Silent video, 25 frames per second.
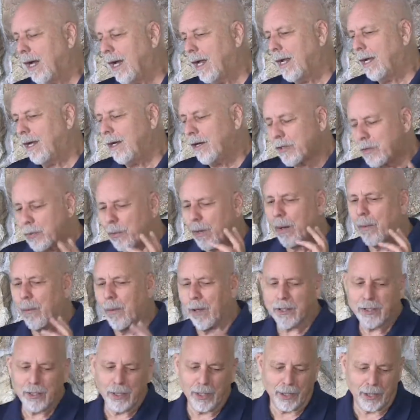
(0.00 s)
Here's what I
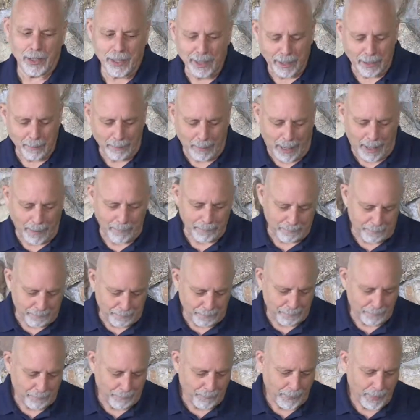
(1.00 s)
want you to think about
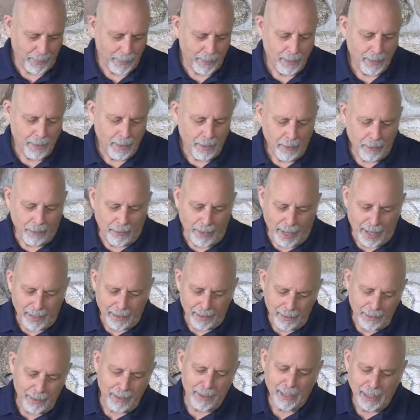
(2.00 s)

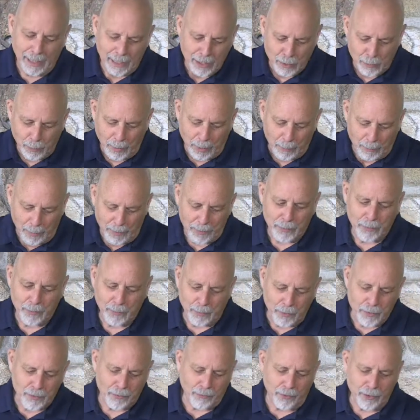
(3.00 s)
that as we went through
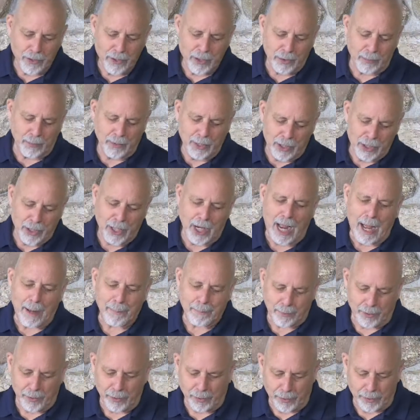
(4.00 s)
those first three
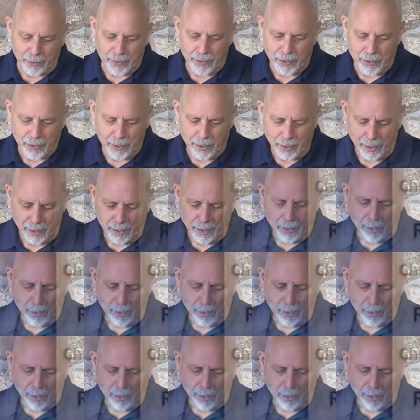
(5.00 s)
chapters,